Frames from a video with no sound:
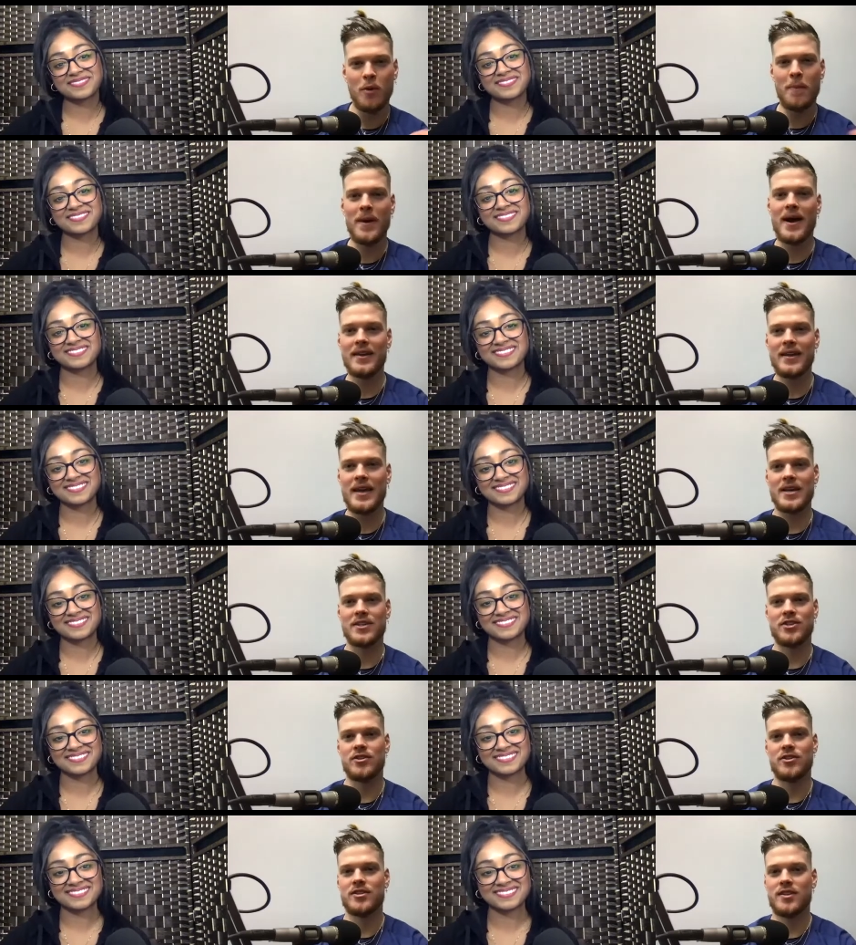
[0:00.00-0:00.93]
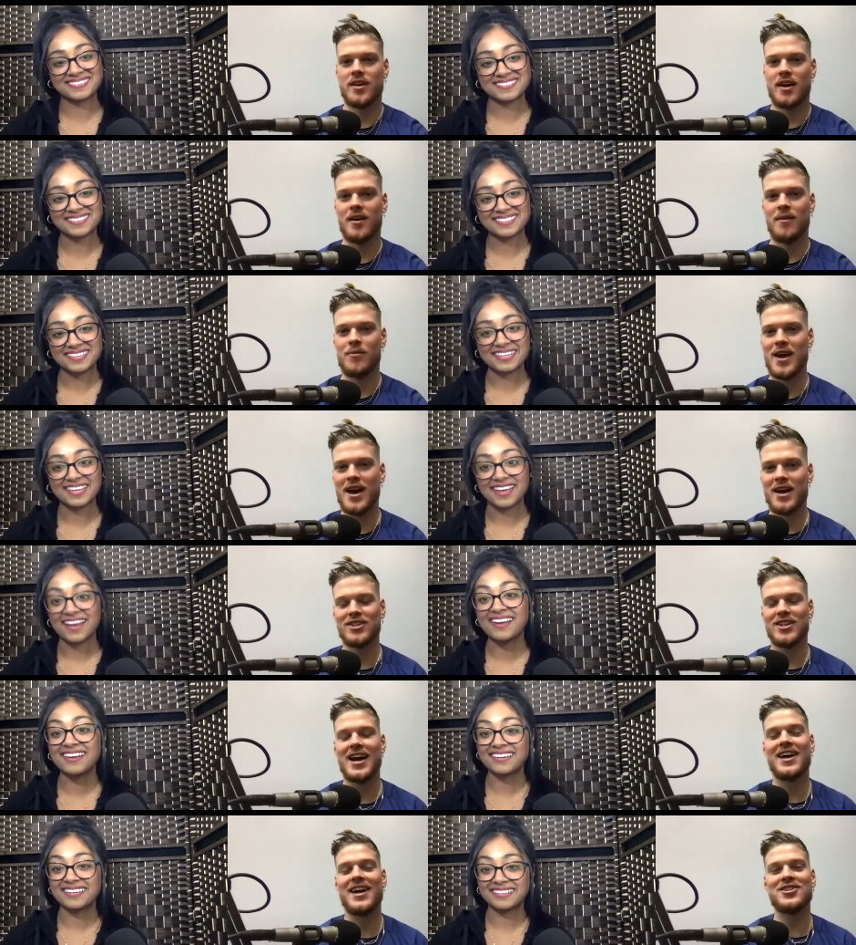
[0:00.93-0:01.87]
Speaker 1: podcasters. Um, we actually,
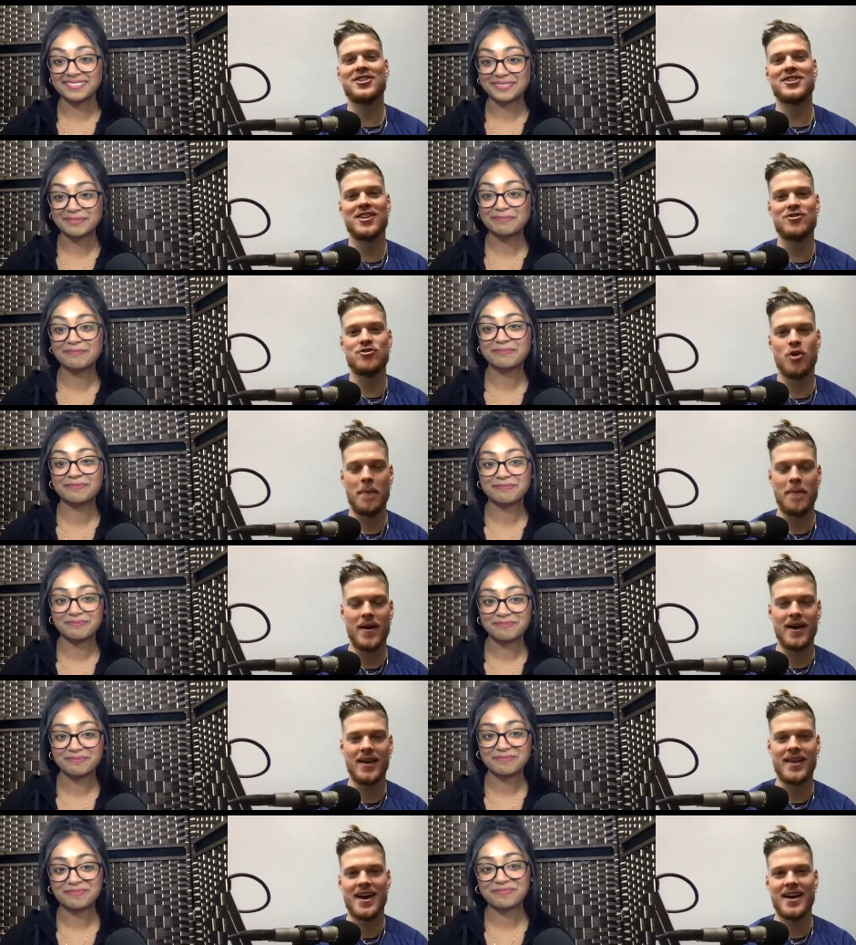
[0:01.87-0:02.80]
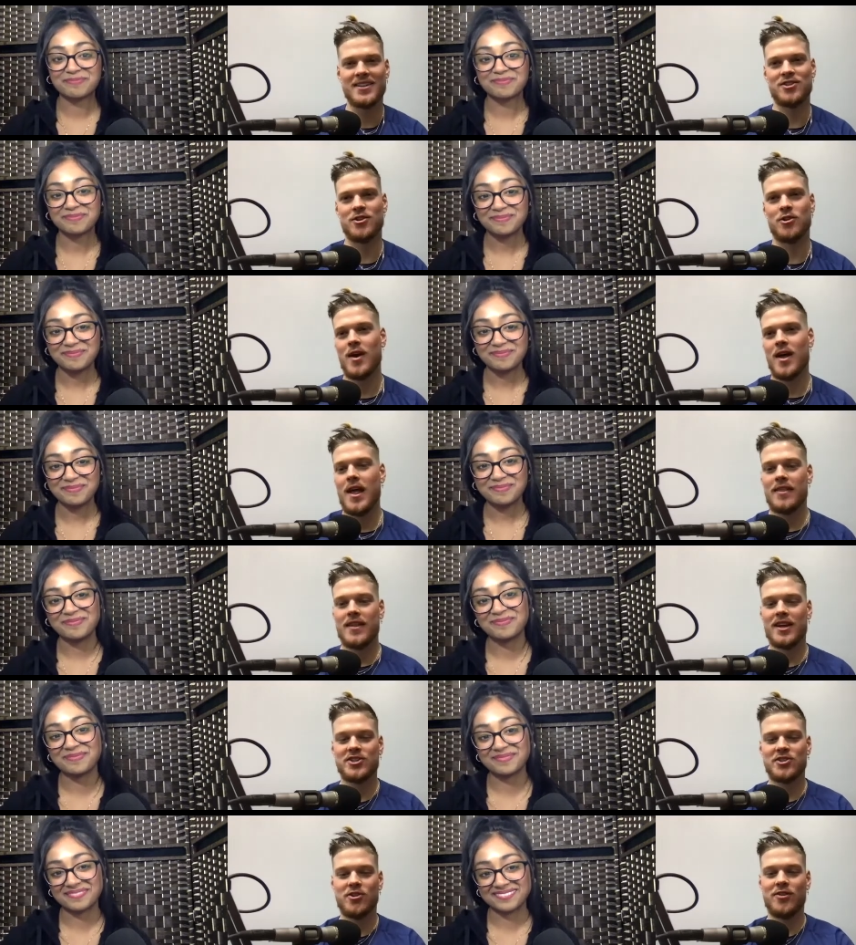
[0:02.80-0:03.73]
I just did your podcast. So, not
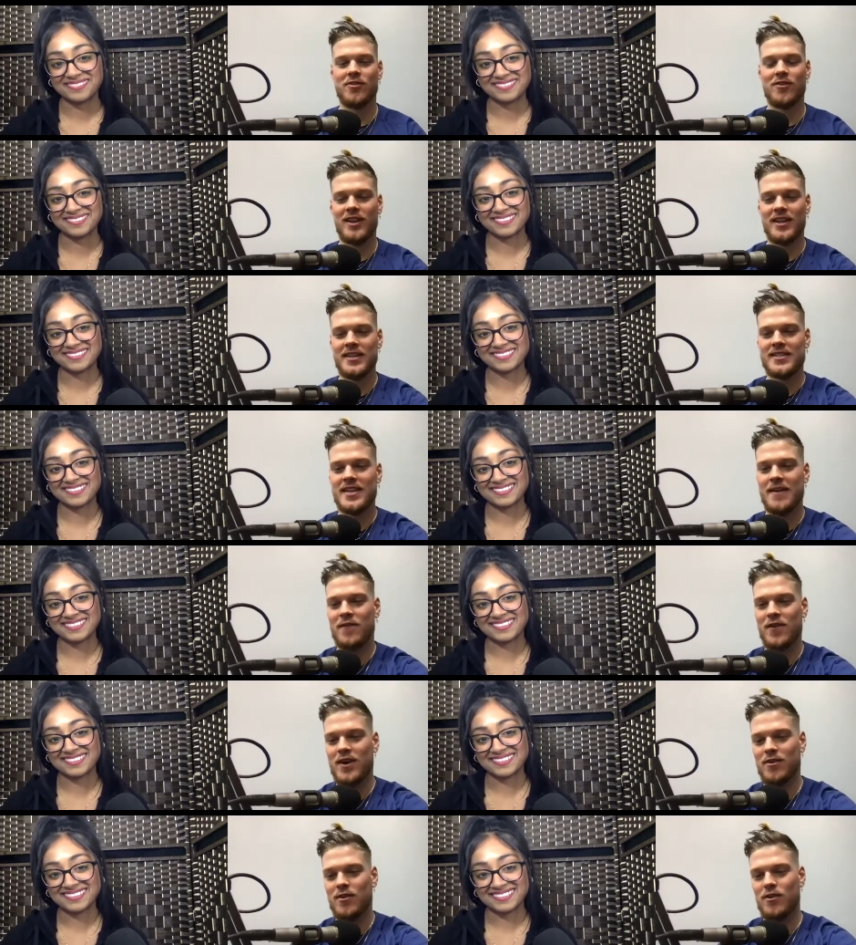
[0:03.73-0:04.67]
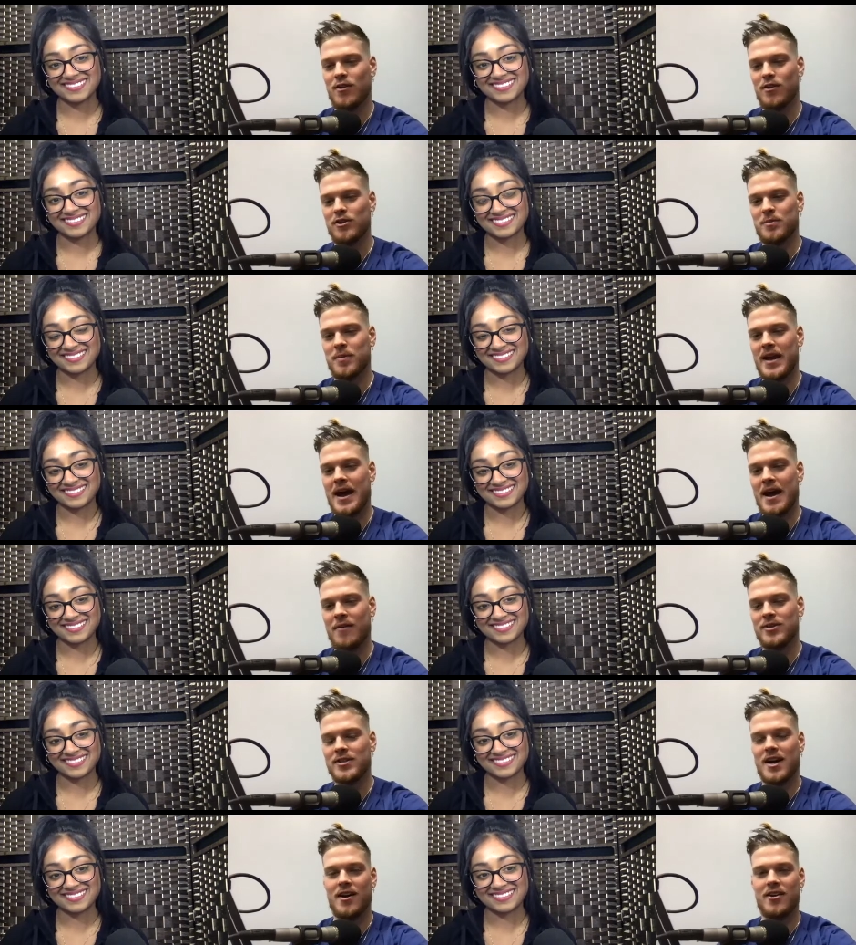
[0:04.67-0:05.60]
sure on the release date for either of those, but I was
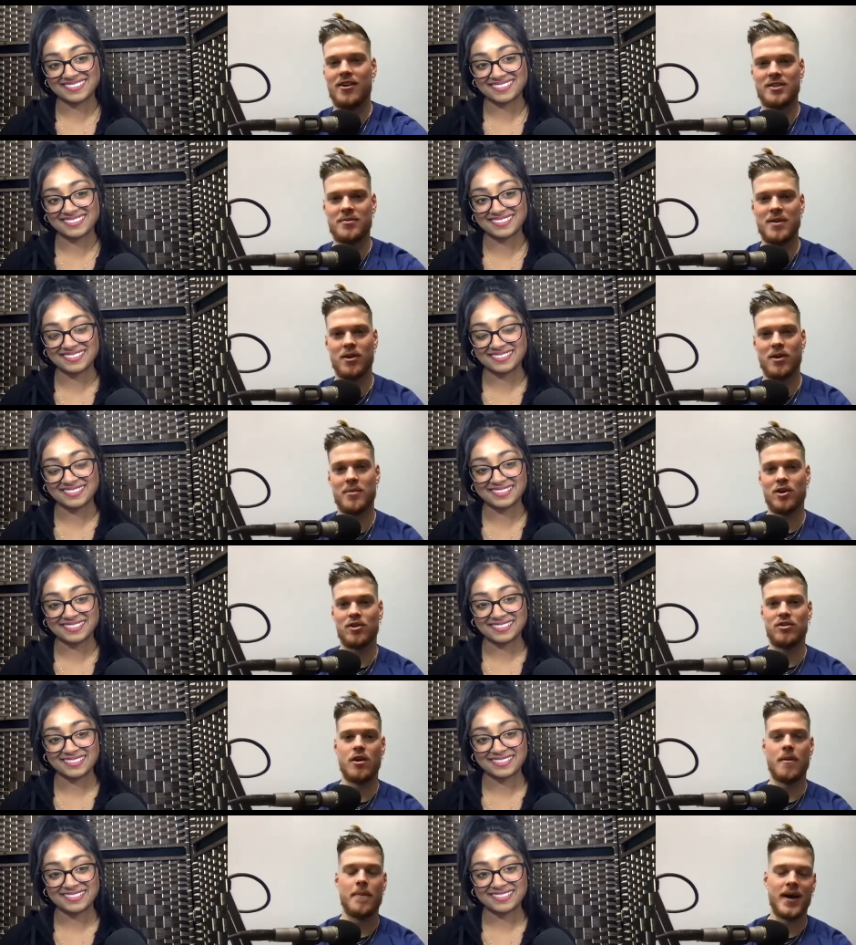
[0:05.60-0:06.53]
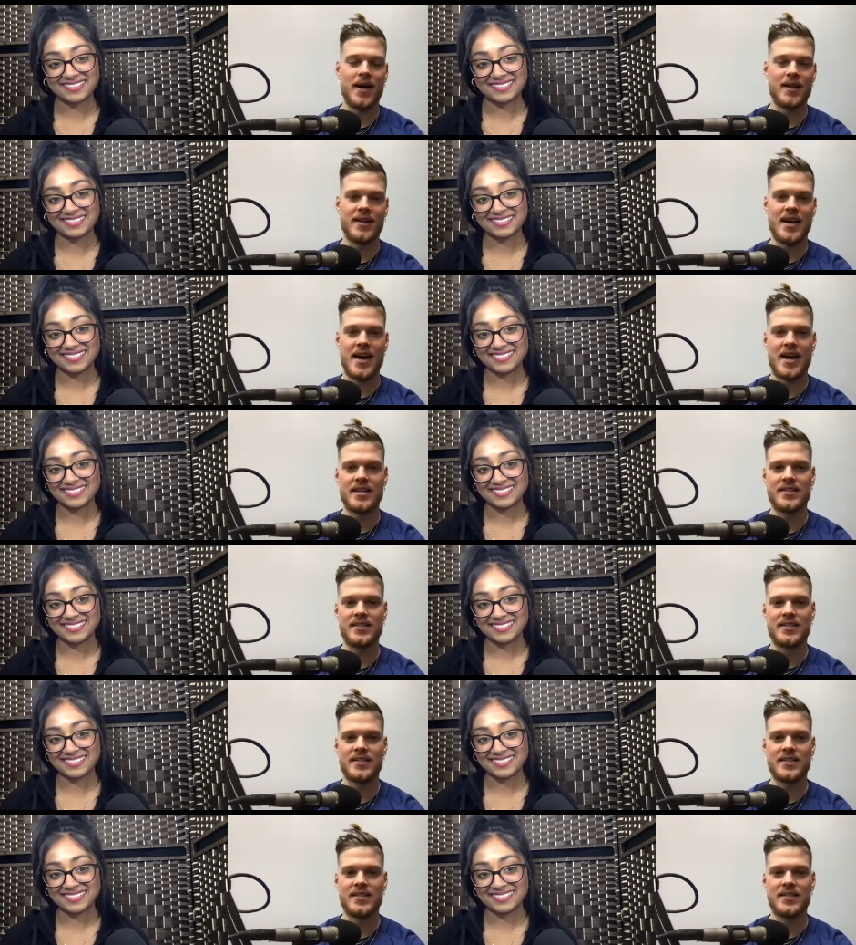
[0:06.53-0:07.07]
honored to be able to be on your podcast.